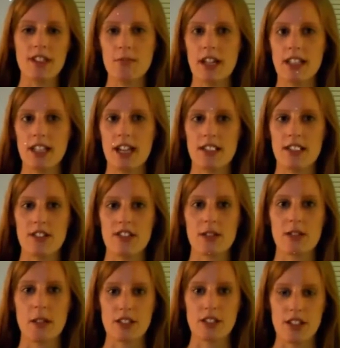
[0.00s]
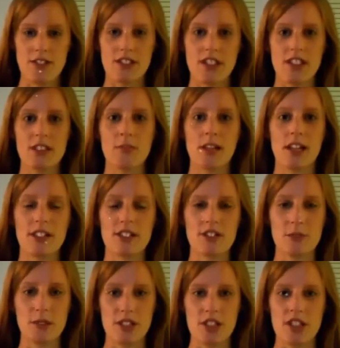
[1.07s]
impact hazard to spacecraft and
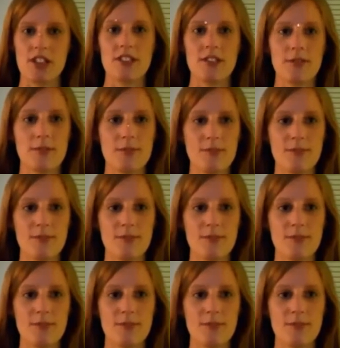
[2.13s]
interplanetary missions.